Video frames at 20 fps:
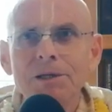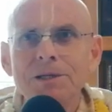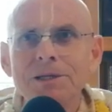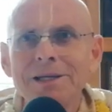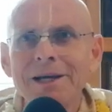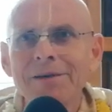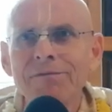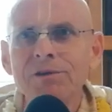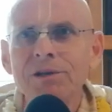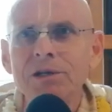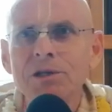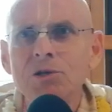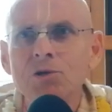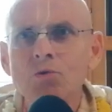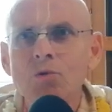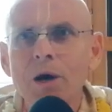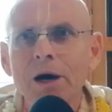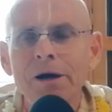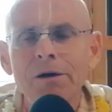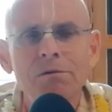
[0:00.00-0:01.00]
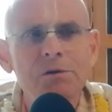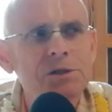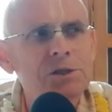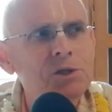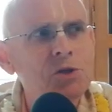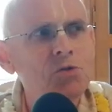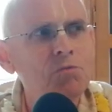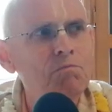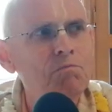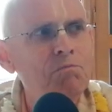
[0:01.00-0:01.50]
But 72
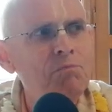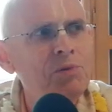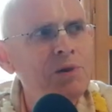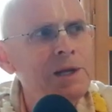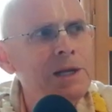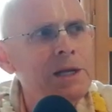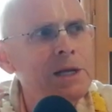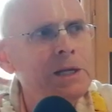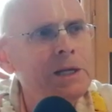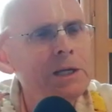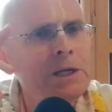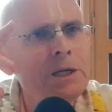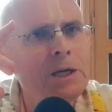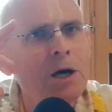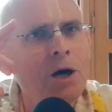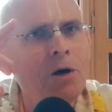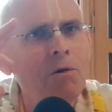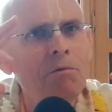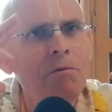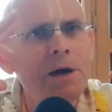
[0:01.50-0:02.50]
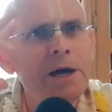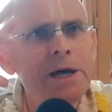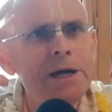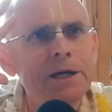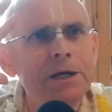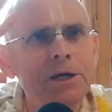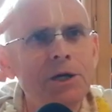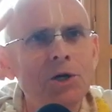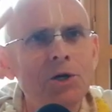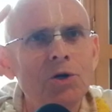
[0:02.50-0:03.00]
hours completely
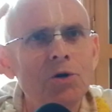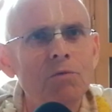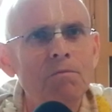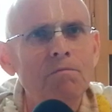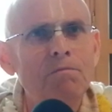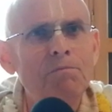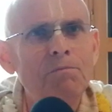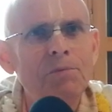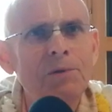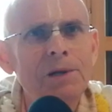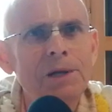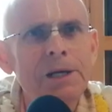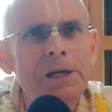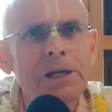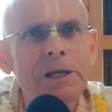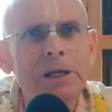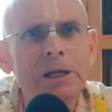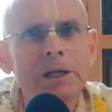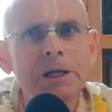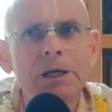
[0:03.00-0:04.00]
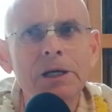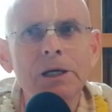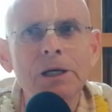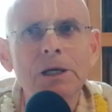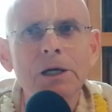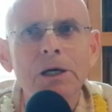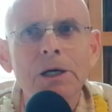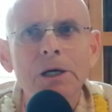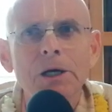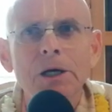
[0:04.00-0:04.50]
awake,
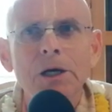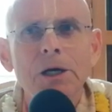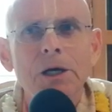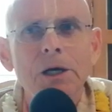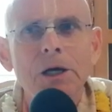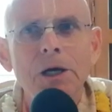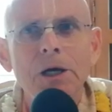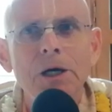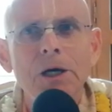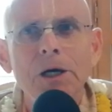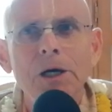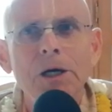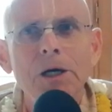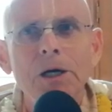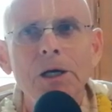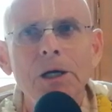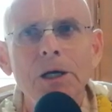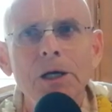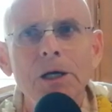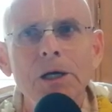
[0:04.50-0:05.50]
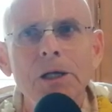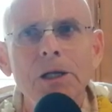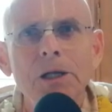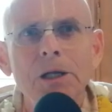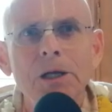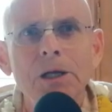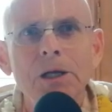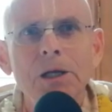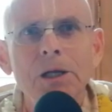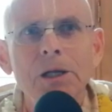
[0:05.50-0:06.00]
completely uh,
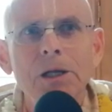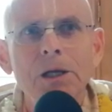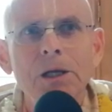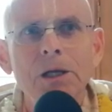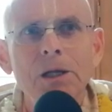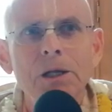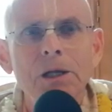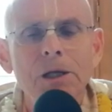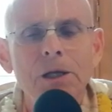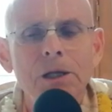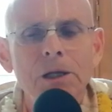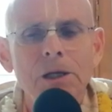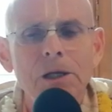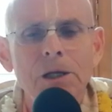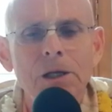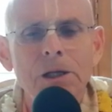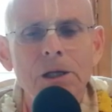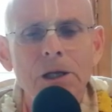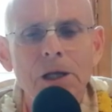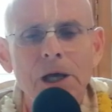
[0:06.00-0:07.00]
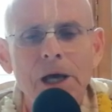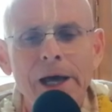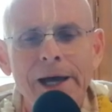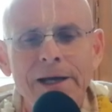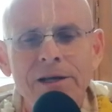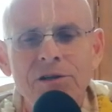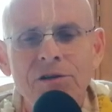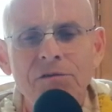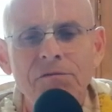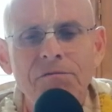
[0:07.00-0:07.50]
in, in, in, in
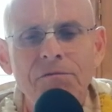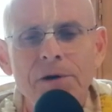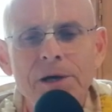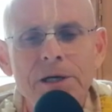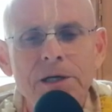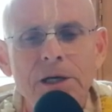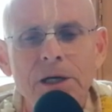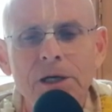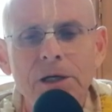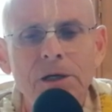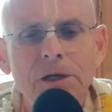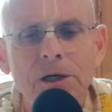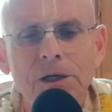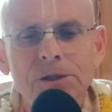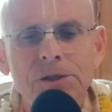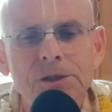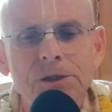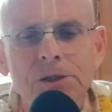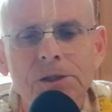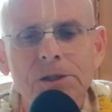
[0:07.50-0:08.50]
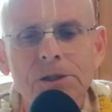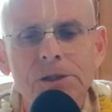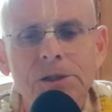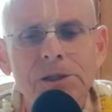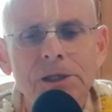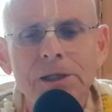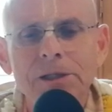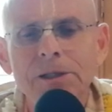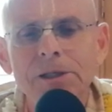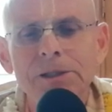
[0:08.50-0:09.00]
active waking
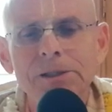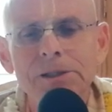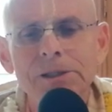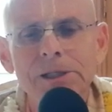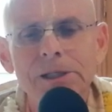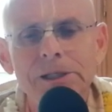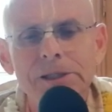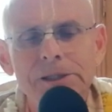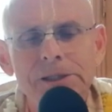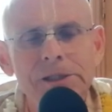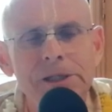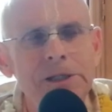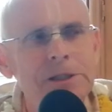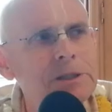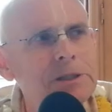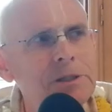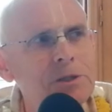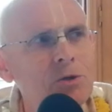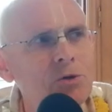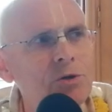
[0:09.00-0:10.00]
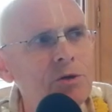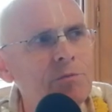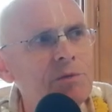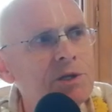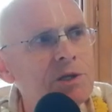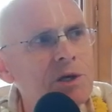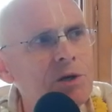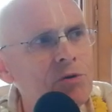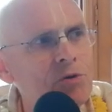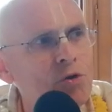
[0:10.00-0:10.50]
consciousness, that doesn't exist on the
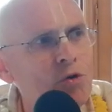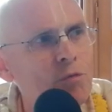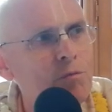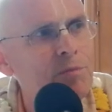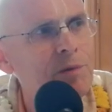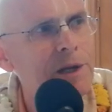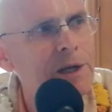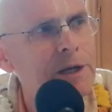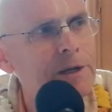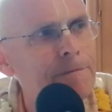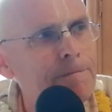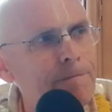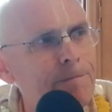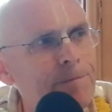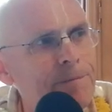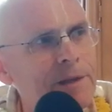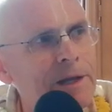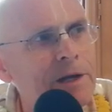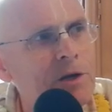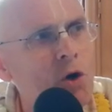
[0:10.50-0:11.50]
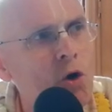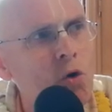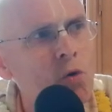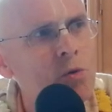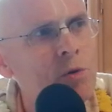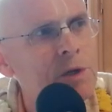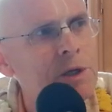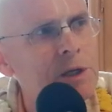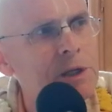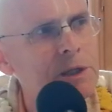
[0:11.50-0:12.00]
material plane. That
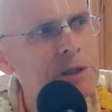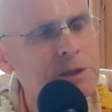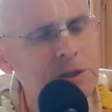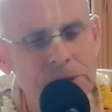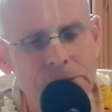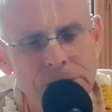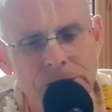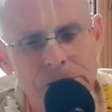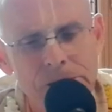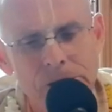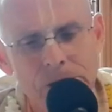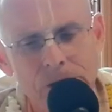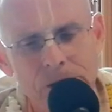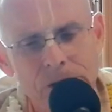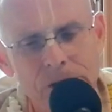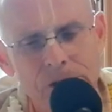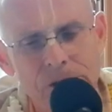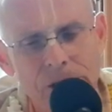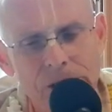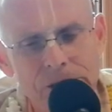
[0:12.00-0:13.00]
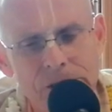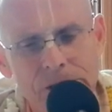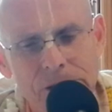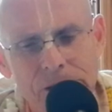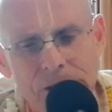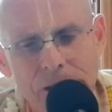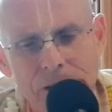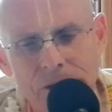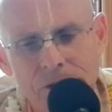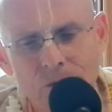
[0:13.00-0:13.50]
only exists on a
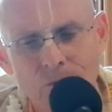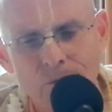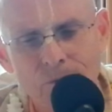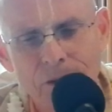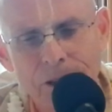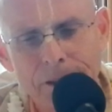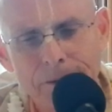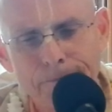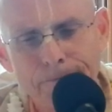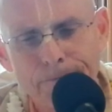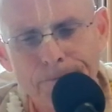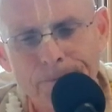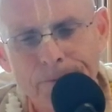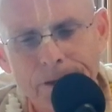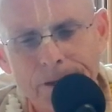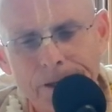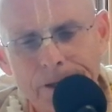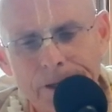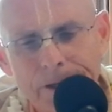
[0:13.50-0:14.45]
transcendental plane.